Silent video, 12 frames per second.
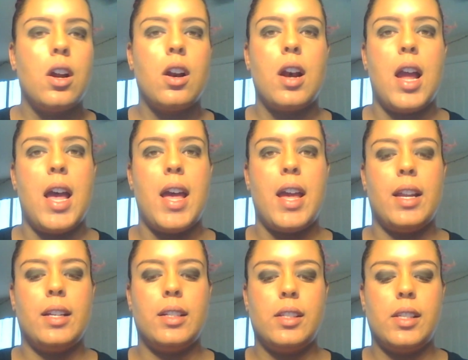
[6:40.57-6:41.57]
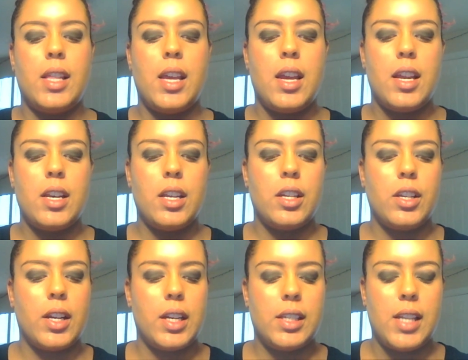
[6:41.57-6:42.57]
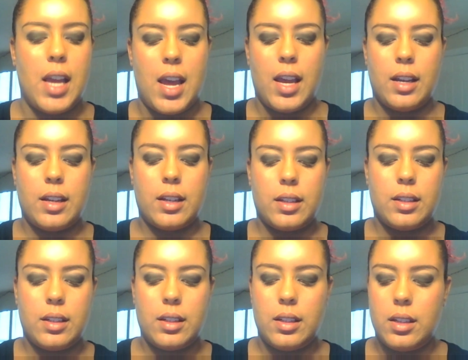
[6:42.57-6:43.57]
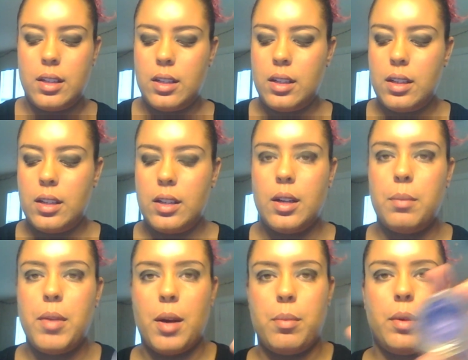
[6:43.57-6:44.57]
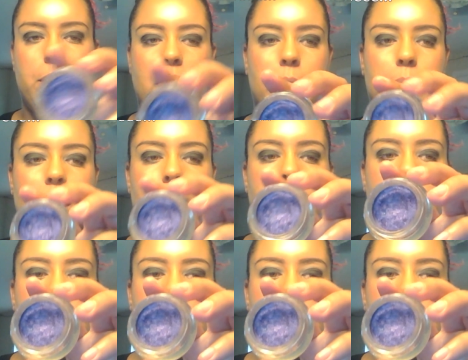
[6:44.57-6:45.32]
Alright, so then you're going to take your purple pigment.